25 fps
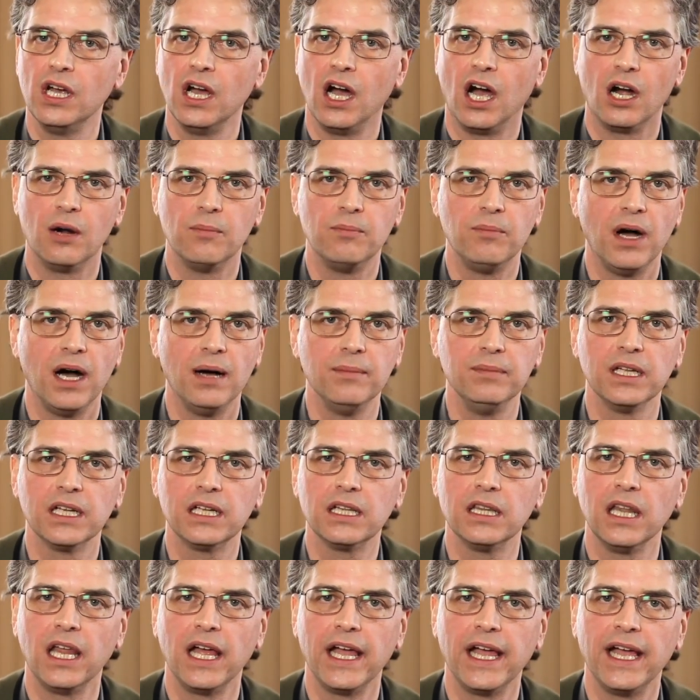our
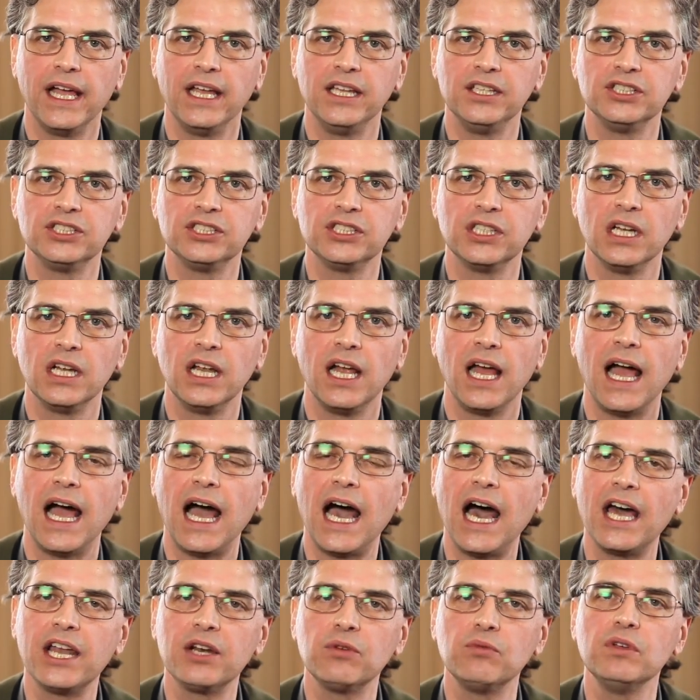public lands.
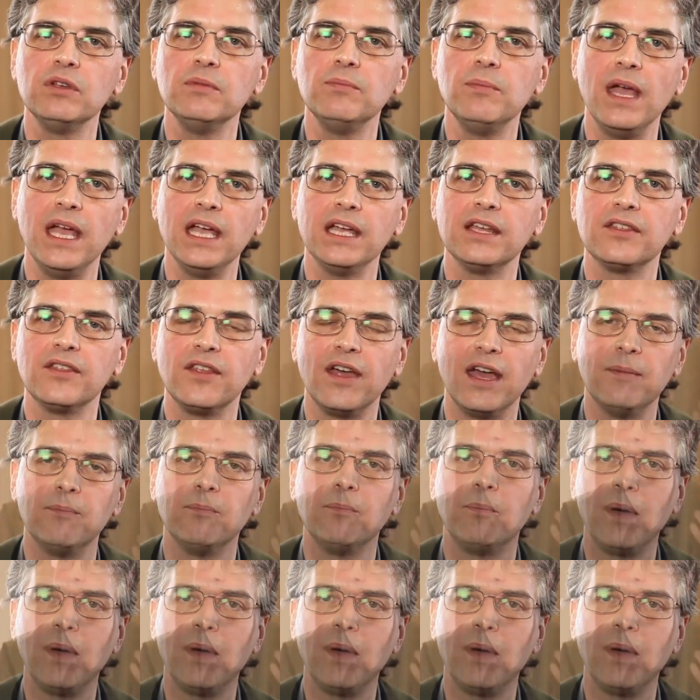How do we make them